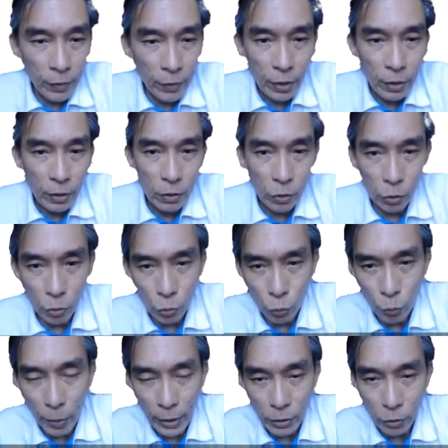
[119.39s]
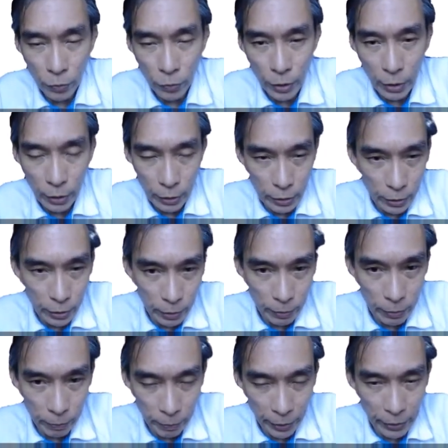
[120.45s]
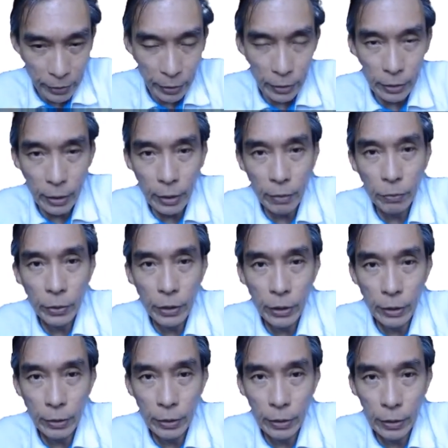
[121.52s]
So two parts of it is basics, which is